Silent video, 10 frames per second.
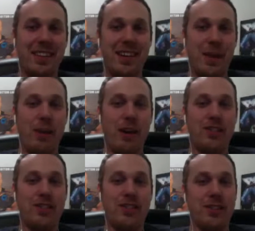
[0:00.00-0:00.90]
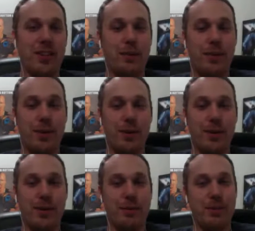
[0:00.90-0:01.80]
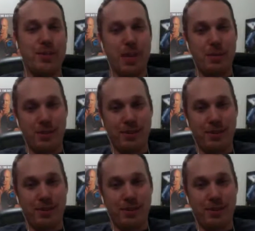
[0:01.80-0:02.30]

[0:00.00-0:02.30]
We're not just here to talk about that. We're here to talk about the chamber.